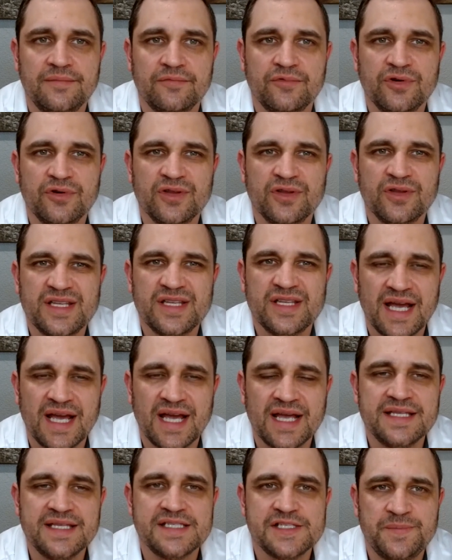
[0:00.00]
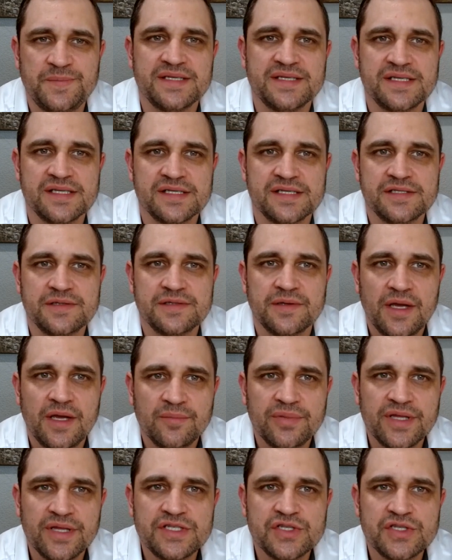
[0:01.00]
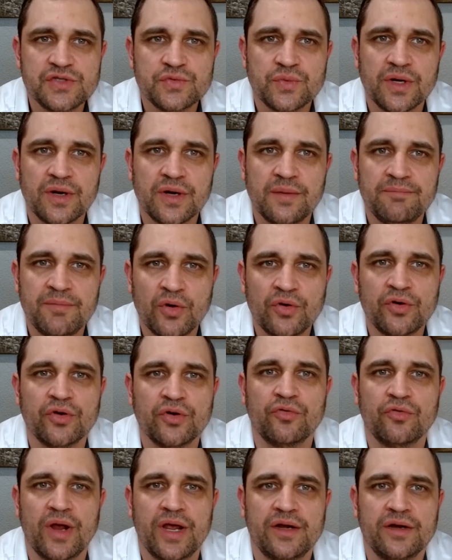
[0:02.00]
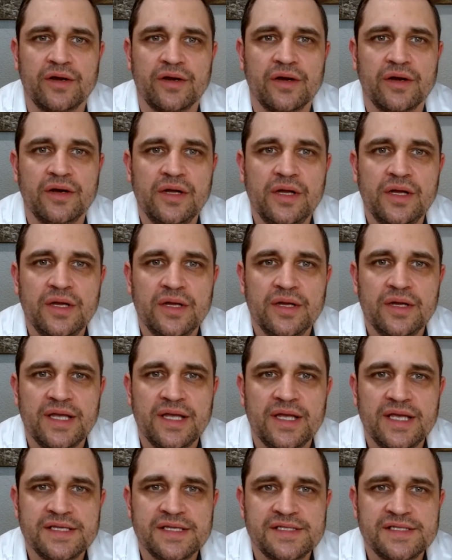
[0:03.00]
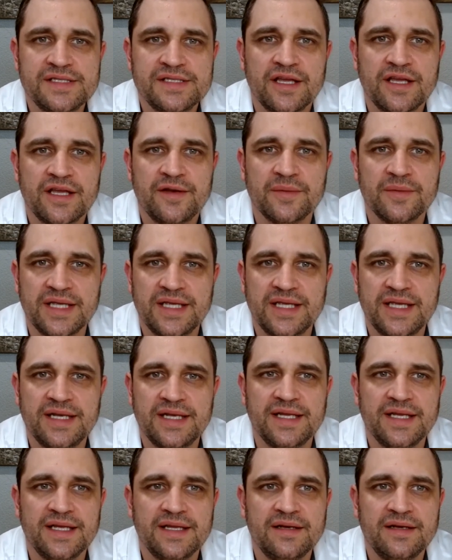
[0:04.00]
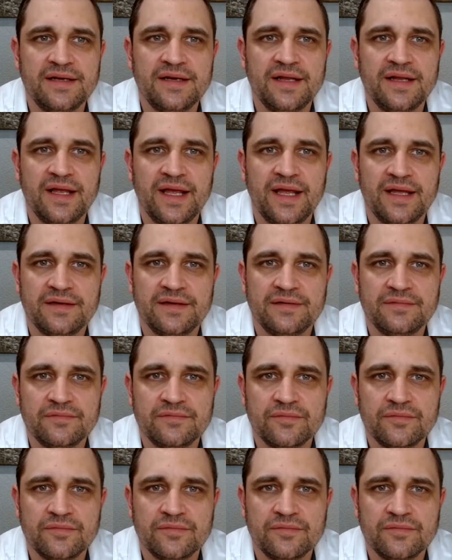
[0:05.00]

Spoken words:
really tight spaces, places where a motor grader isn't going to be able to get in and